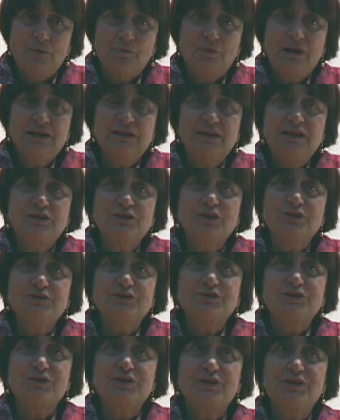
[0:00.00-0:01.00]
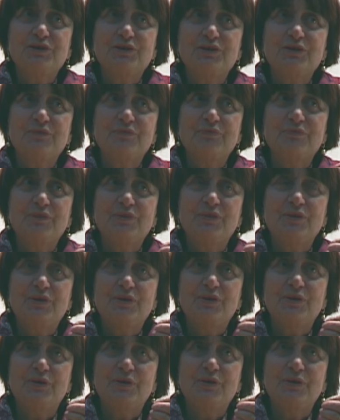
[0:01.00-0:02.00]
when they're not
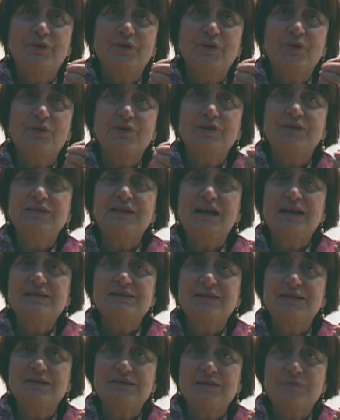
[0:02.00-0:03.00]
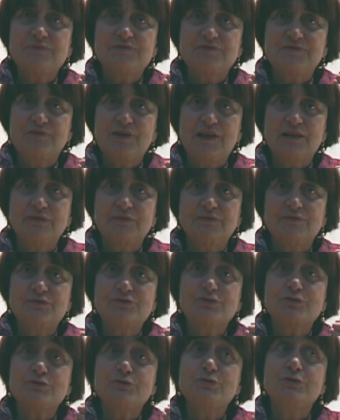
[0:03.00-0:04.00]
uh, organizing
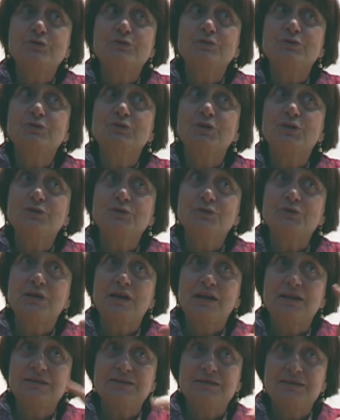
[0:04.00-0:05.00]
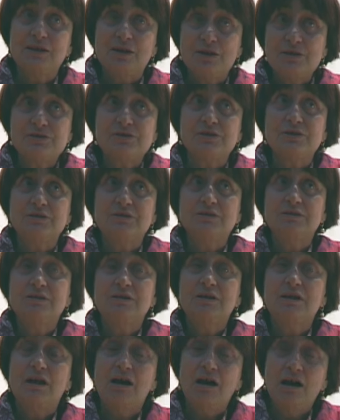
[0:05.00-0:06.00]
themselves through the look at the other
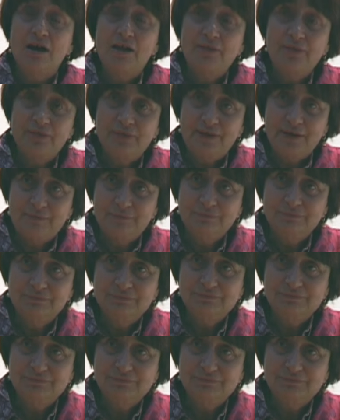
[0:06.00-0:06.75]
on them,